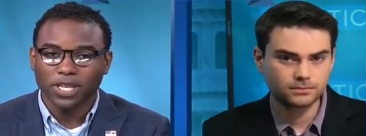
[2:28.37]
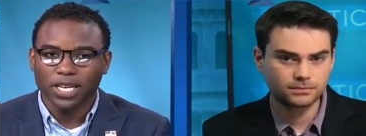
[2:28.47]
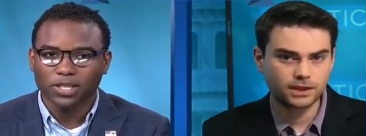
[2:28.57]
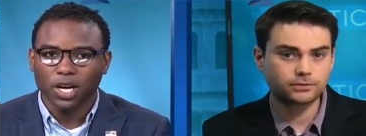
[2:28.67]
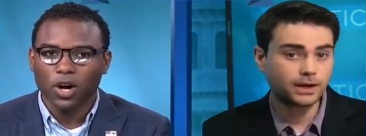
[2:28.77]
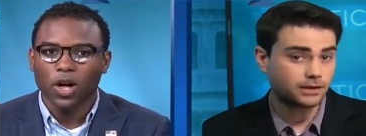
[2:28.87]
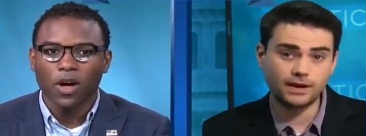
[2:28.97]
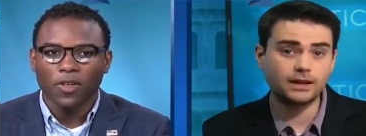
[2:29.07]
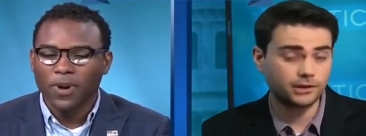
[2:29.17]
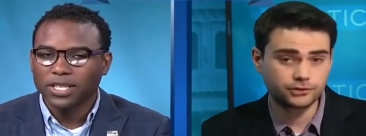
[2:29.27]
Speaker 1: of days That's ago,
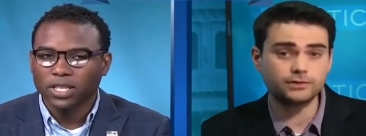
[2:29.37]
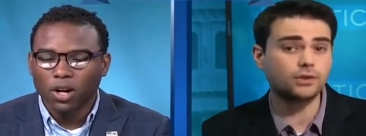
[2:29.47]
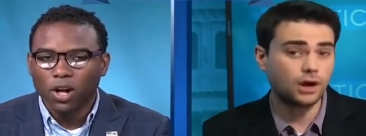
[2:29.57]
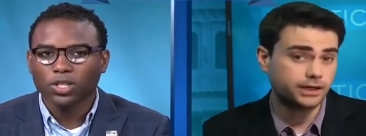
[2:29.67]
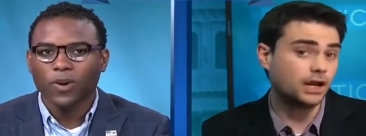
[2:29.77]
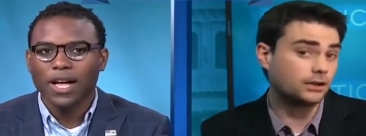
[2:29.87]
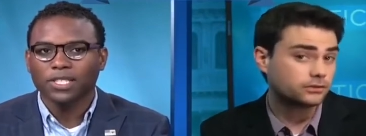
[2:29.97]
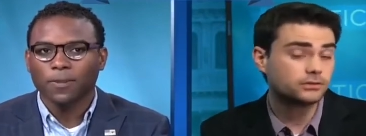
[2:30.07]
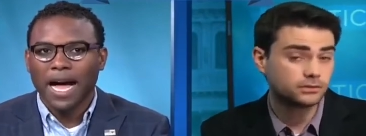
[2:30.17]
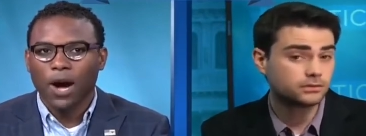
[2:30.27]
right, the president also does.
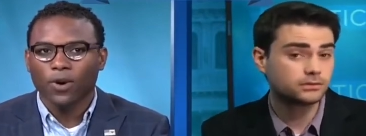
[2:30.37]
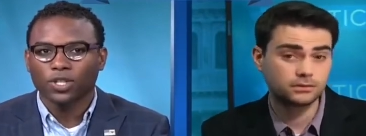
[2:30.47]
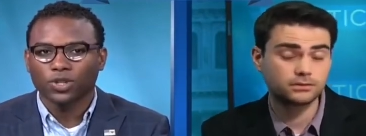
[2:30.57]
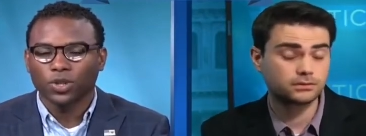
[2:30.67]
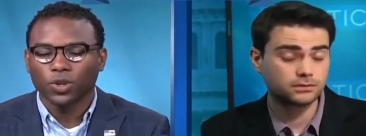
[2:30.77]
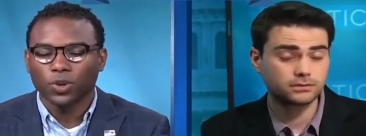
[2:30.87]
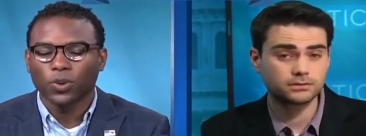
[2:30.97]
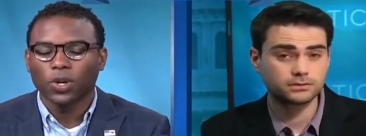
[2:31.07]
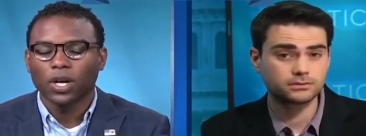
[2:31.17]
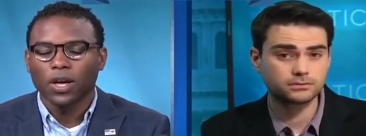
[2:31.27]
has the power
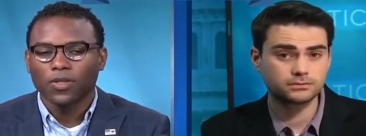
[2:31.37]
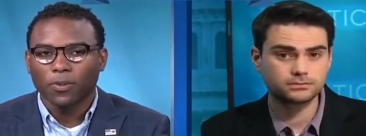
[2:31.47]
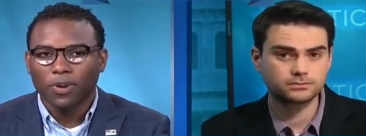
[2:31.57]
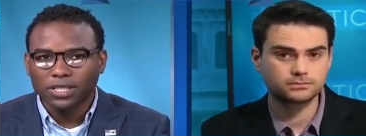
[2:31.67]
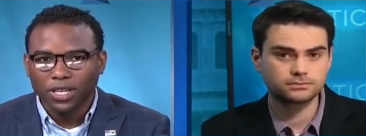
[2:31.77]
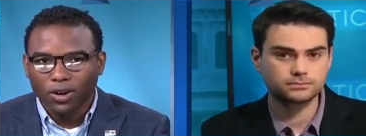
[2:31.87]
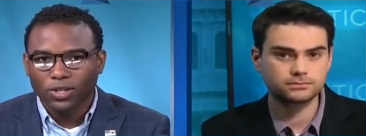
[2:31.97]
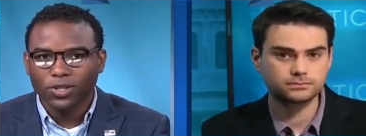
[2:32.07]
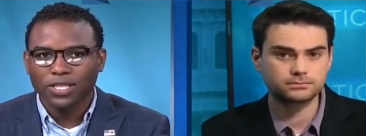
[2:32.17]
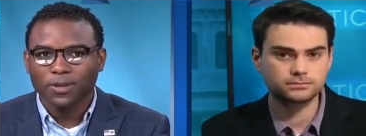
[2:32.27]
to the president
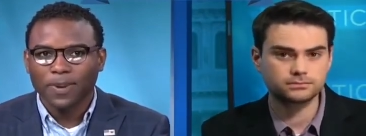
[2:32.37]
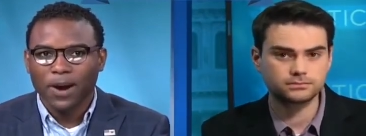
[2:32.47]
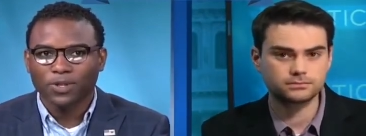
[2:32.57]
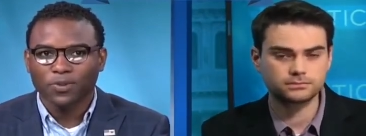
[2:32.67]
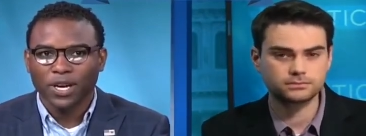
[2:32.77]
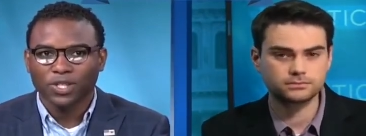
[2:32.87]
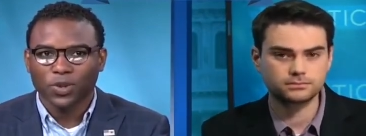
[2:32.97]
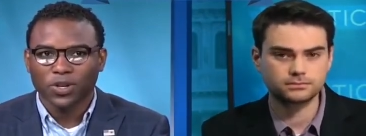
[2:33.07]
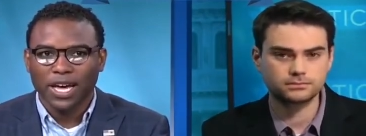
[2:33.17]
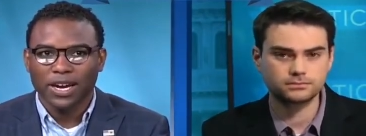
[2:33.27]
also has the power to make
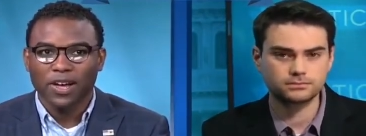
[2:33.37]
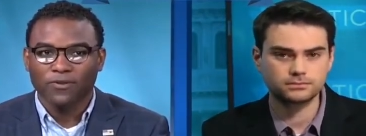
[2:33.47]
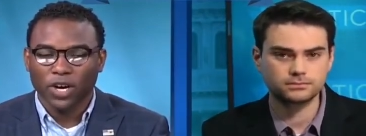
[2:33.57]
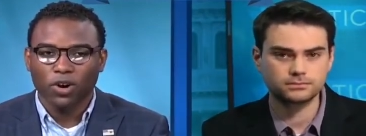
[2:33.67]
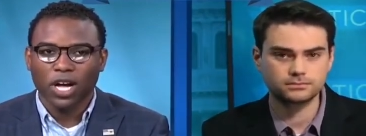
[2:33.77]
sure that federal